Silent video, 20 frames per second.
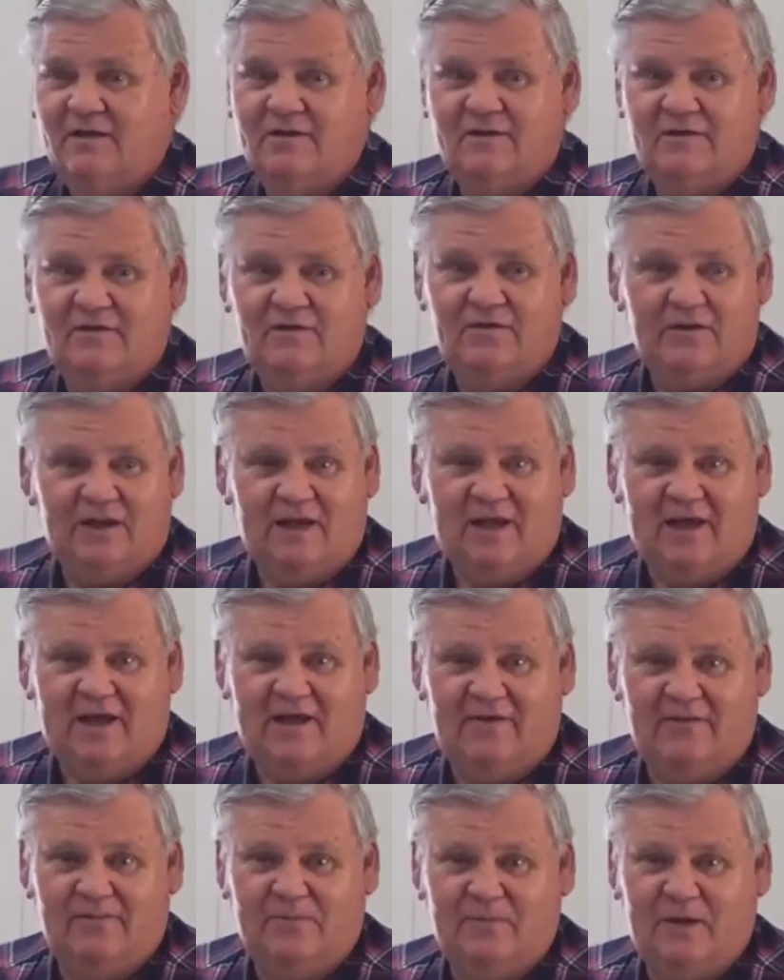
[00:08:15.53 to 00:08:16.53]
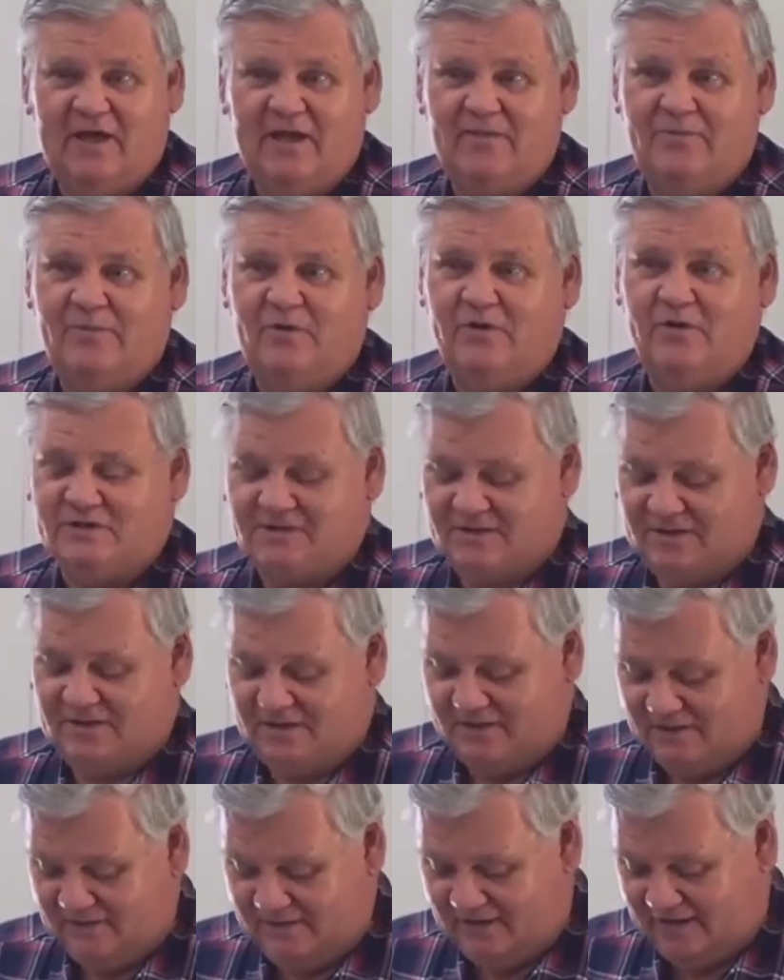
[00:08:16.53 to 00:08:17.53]
Look at how Peter puts
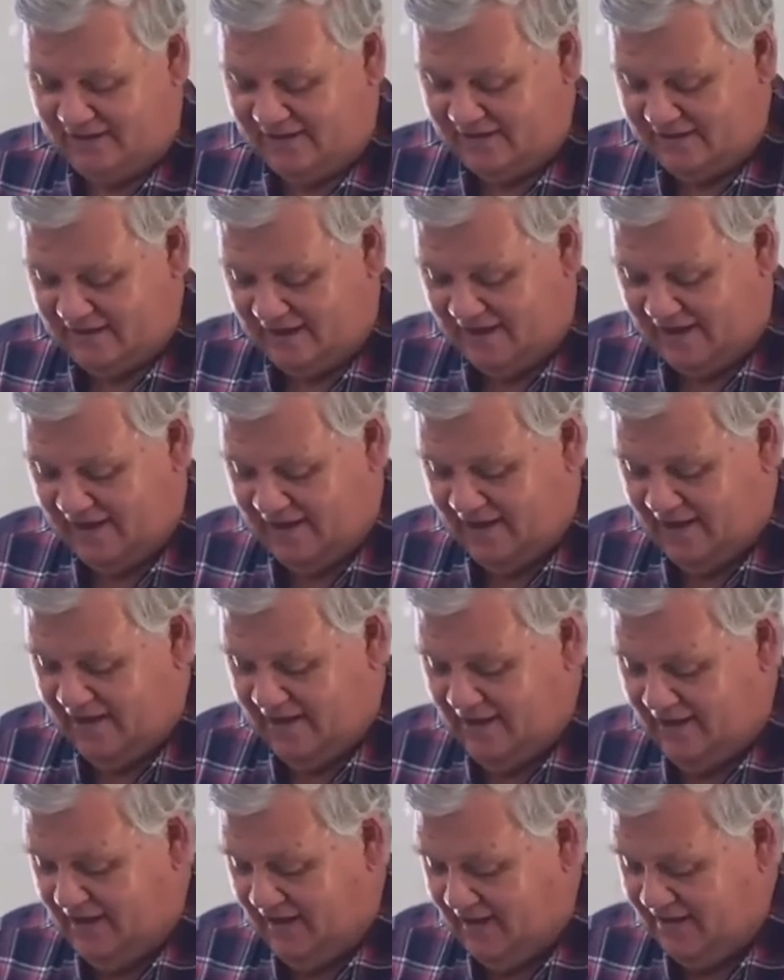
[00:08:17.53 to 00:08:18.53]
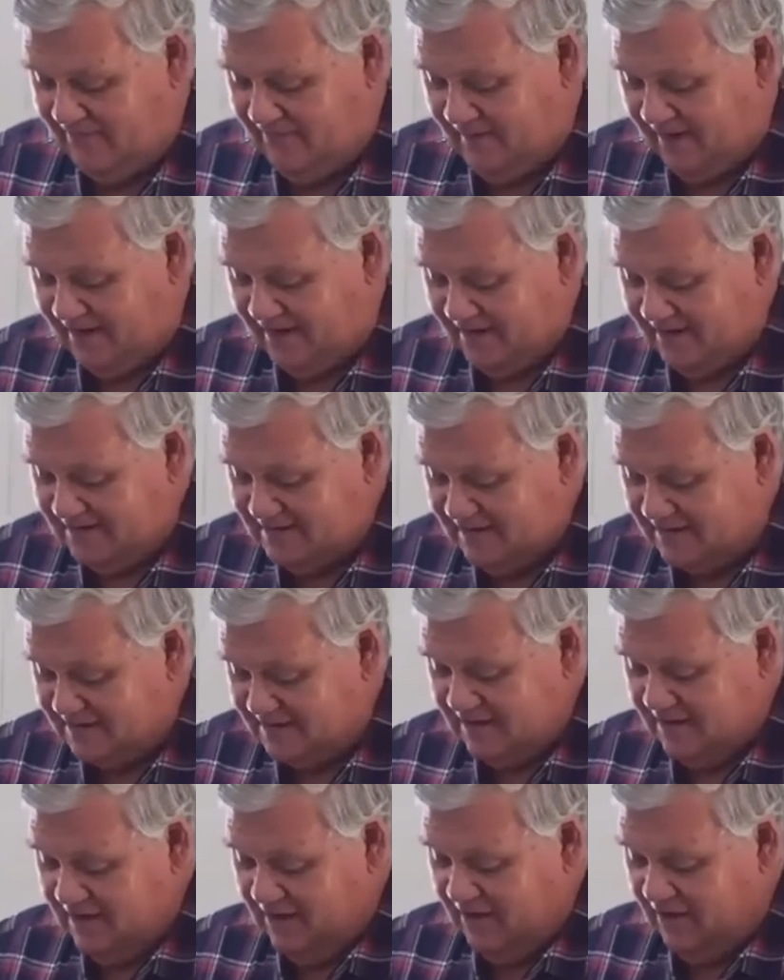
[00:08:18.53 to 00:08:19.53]
that event. He says,
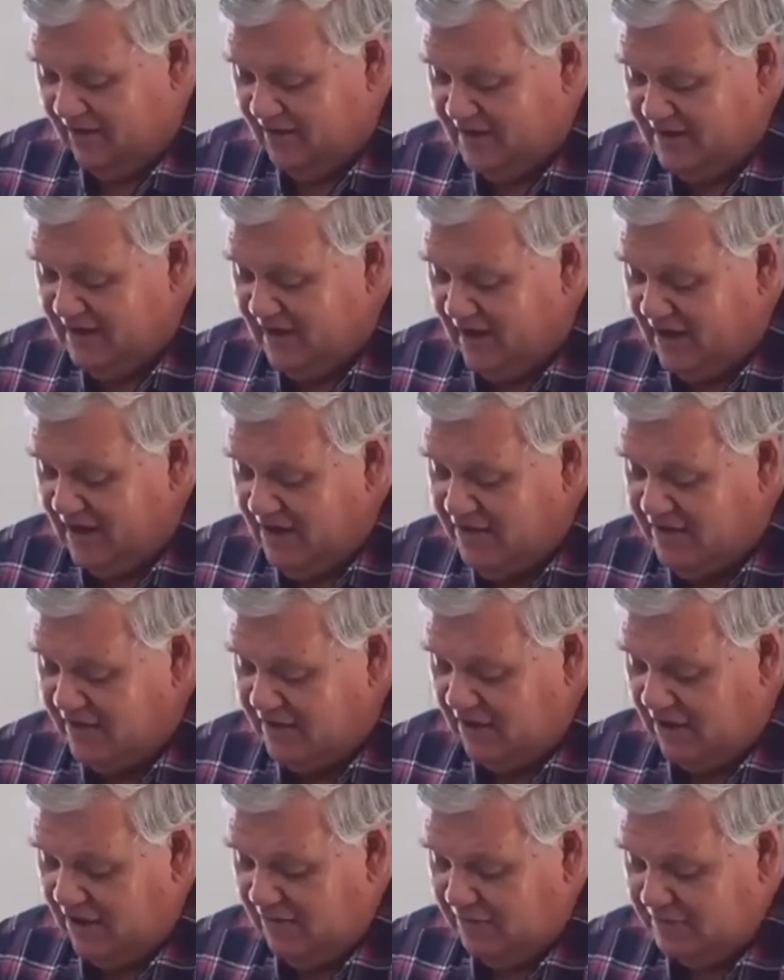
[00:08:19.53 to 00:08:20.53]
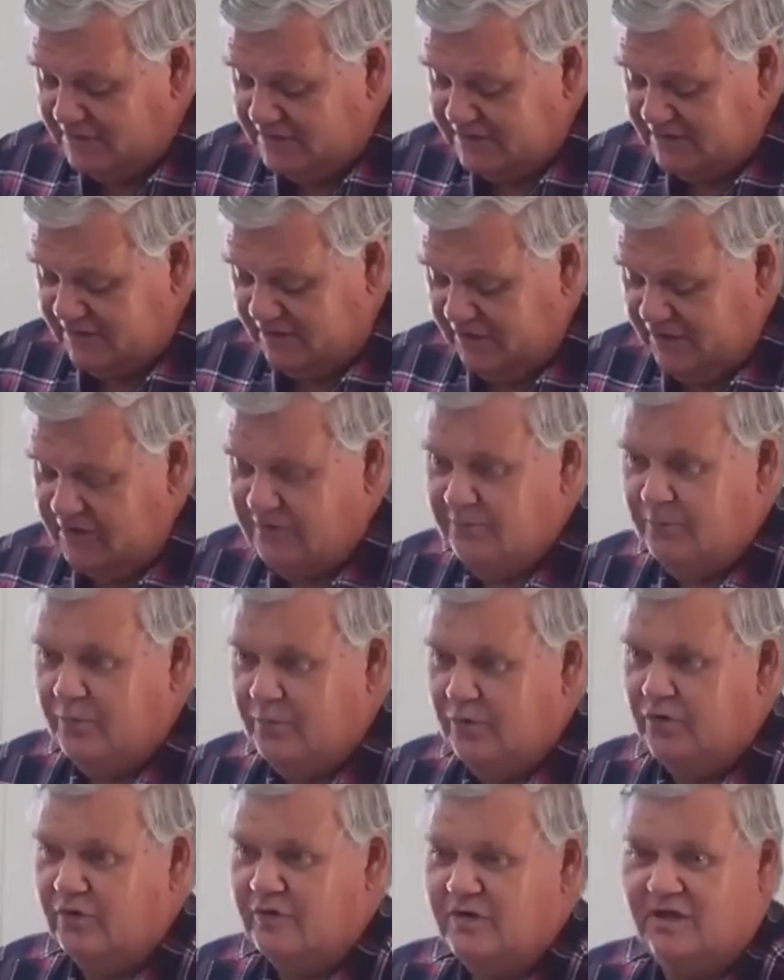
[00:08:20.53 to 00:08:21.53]
I know that I will soon
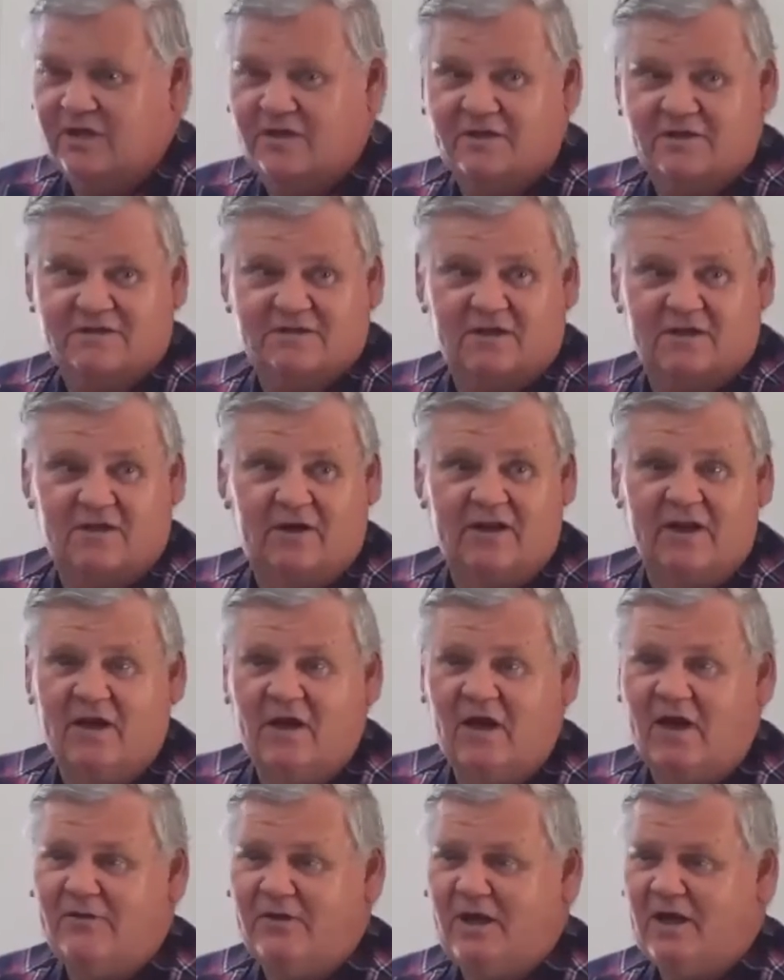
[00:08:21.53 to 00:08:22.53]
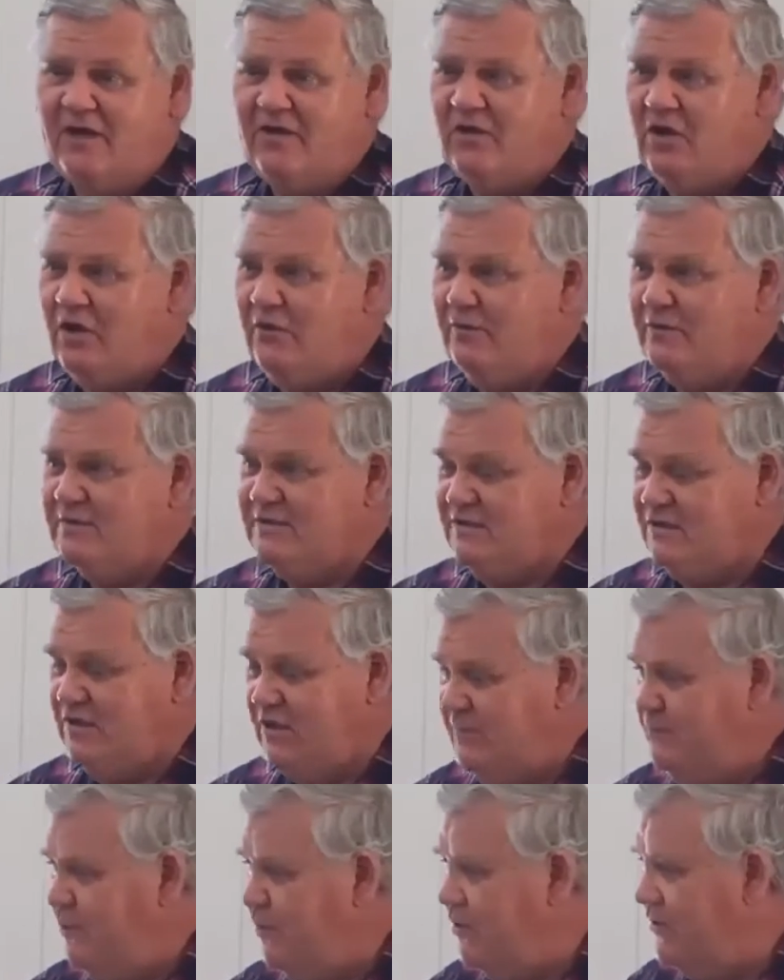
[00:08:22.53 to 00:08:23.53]
put it aside. I know that I will
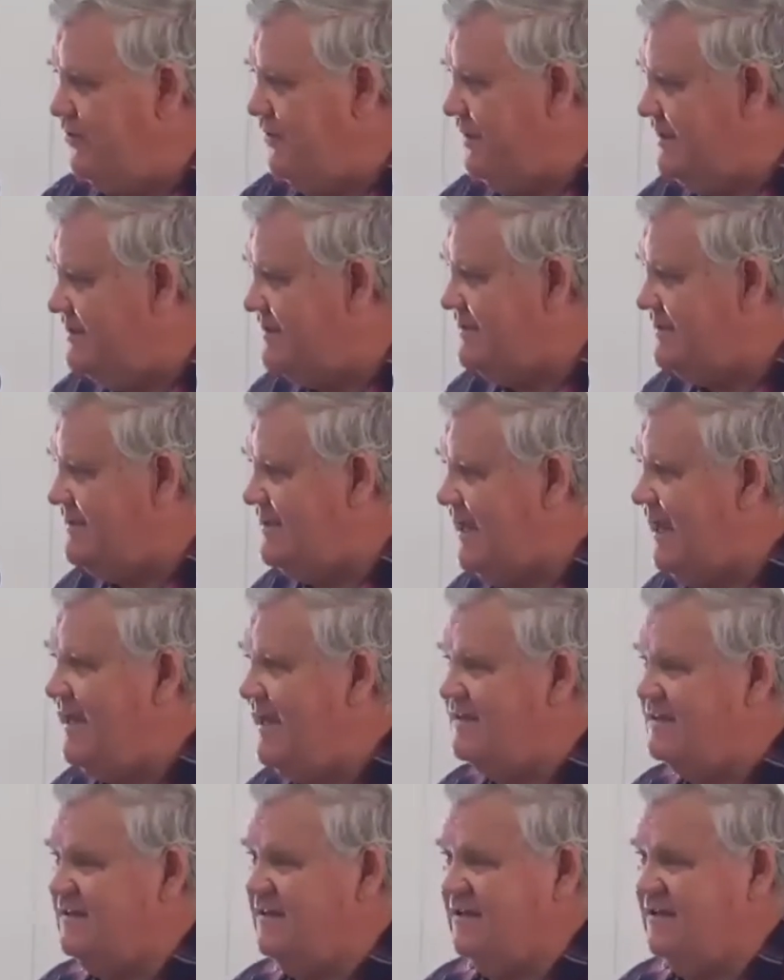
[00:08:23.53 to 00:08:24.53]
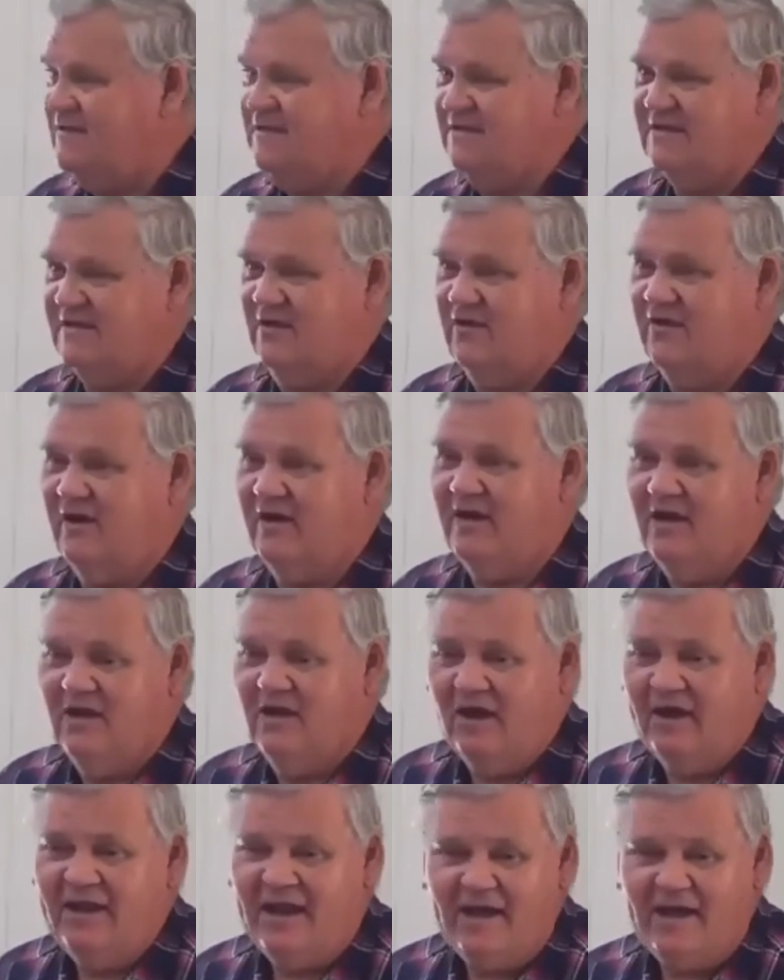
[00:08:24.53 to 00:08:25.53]
soon put this tent aside.
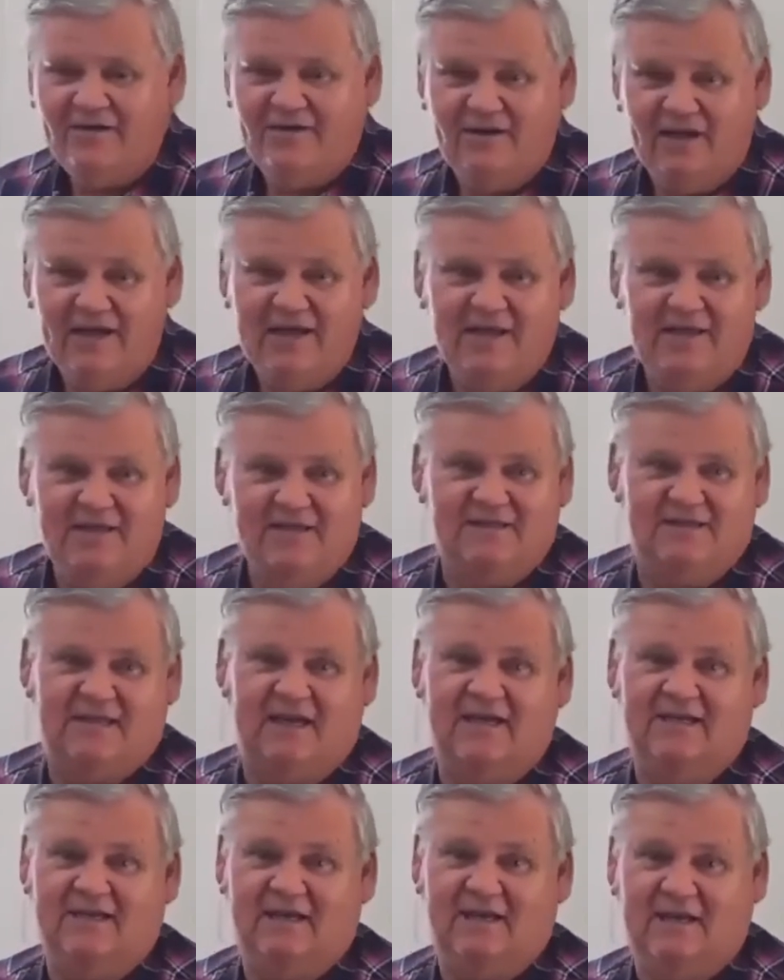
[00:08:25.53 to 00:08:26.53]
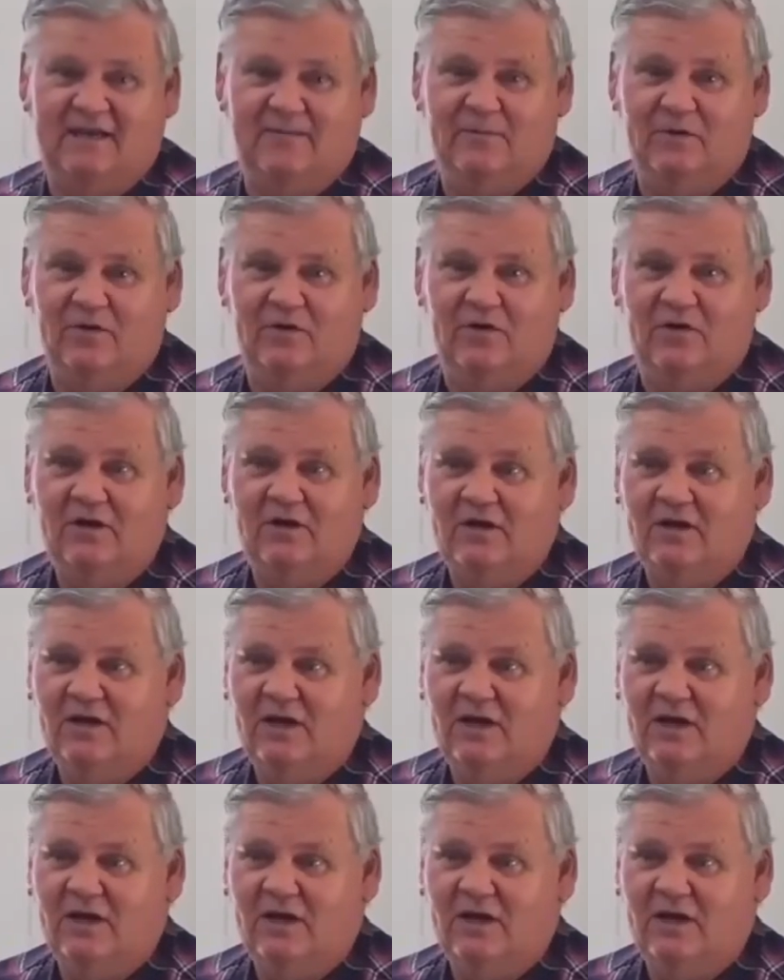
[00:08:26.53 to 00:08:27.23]
I don't need this tent anymore.